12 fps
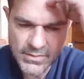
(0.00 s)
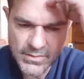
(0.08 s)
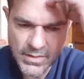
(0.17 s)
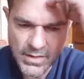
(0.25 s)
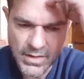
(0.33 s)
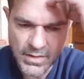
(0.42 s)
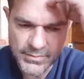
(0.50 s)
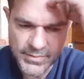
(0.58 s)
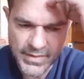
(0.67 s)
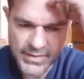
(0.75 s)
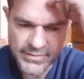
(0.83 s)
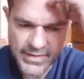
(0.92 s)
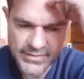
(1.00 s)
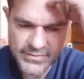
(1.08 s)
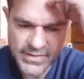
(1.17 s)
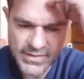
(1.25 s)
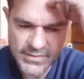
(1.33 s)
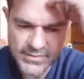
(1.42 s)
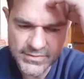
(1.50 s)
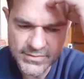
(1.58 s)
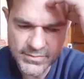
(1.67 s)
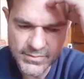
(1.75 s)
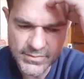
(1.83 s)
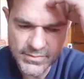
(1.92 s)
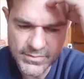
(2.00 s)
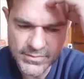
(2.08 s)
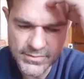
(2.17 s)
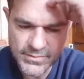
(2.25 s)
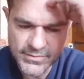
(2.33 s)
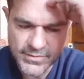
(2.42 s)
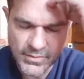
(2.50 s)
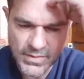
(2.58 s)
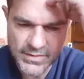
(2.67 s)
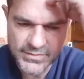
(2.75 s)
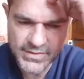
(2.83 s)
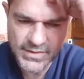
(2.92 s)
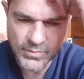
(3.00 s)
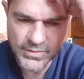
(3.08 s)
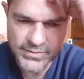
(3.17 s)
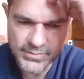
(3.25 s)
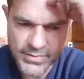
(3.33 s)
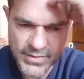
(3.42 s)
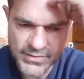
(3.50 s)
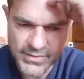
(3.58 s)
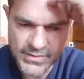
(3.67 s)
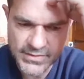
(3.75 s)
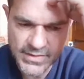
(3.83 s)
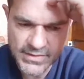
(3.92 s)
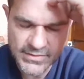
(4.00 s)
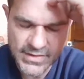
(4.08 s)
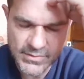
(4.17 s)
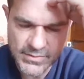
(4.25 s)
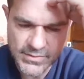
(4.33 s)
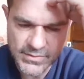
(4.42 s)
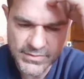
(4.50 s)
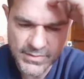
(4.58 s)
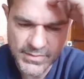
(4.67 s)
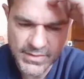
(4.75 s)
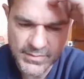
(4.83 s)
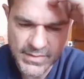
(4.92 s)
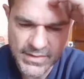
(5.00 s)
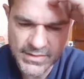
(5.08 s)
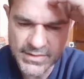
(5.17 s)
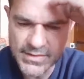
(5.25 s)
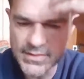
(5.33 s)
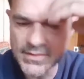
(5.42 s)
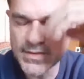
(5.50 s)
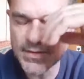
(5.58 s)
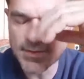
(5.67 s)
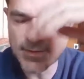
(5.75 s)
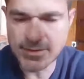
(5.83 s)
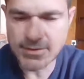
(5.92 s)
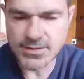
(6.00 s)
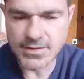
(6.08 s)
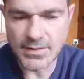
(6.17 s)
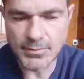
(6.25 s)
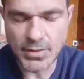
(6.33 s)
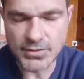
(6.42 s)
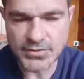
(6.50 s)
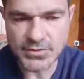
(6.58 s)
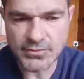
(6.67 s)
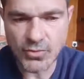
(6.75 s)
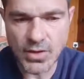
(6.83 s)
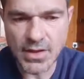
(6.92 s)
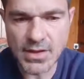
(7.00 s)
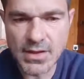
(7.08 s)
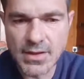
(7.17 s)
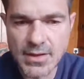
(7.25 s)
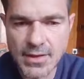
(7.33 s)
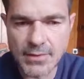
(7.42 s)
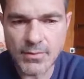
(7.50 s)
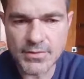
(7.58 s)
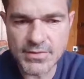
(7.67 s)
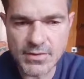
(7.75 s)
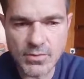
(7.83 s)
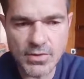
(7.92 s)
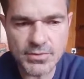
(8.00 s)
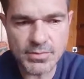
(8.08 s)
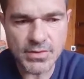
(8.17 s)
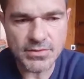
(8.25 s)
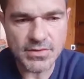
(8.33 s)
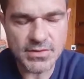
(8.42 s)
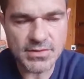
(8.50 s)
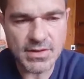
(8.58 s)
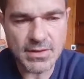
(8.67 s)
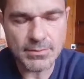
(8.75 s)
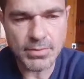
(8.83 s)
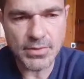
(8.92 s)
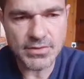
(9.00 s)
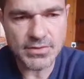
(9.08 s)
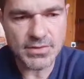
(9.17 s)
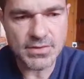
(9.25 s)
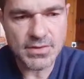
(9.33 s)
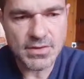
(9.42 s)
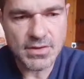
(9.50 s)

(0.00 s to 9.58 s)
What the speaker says: harmed by vaccines. So whilst he wasn't president, he said he would do something about it in a positive way. And once he was president, he appointed